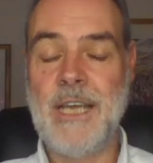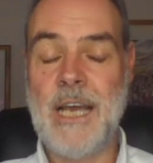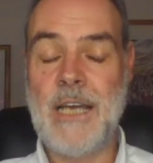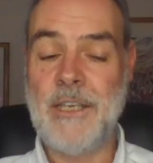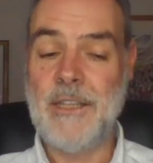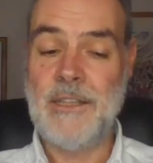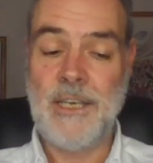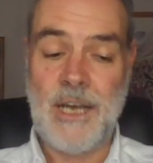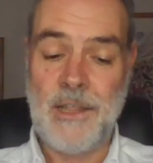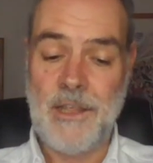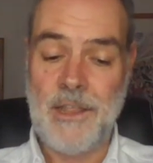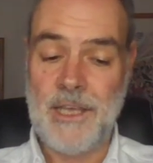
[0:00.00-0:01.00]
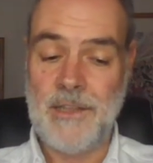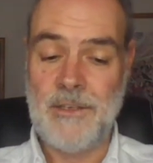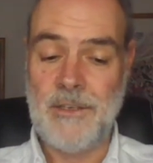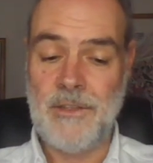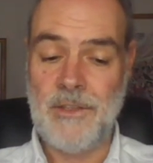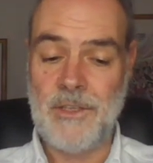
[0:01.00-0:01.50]
And the, mm. the other thing
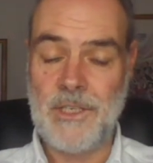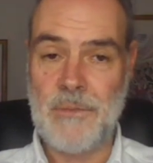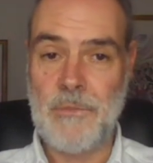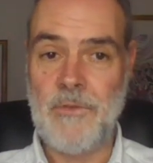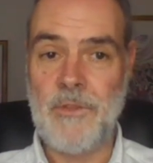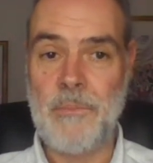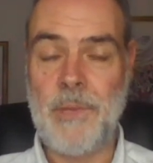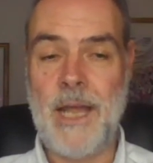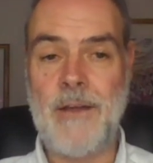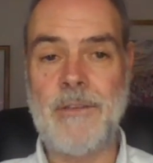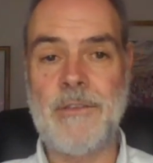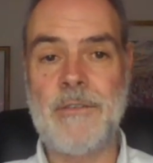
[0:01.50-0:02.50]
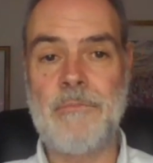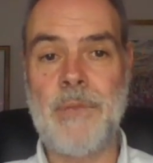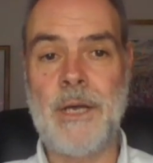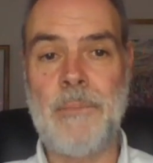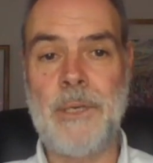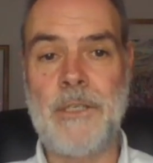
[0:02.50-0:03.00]
that, that some of the parents
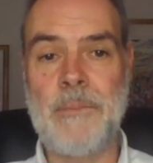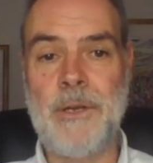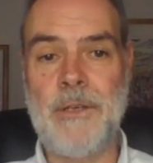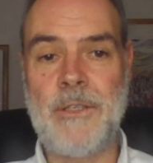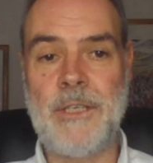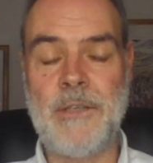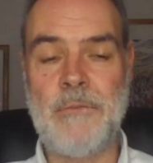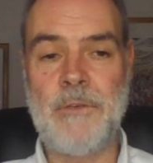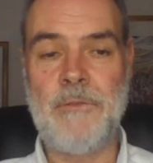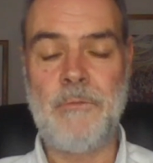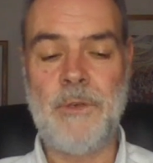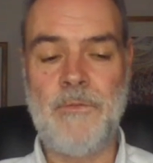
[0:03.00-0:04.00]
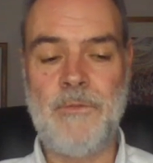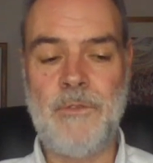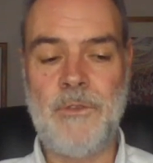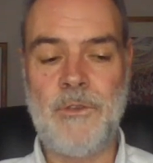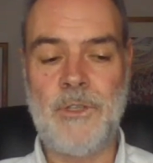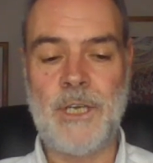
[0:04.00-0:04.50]
might be experiencing that we've, we've
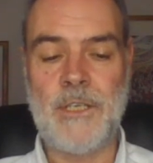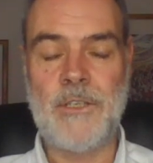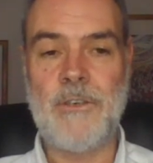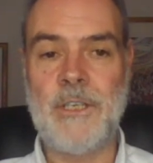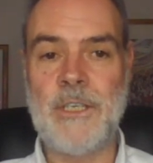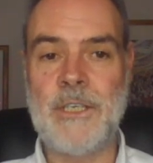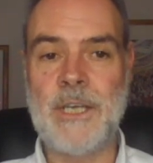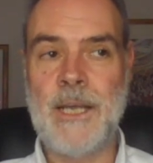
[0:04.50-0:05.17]
not touched on is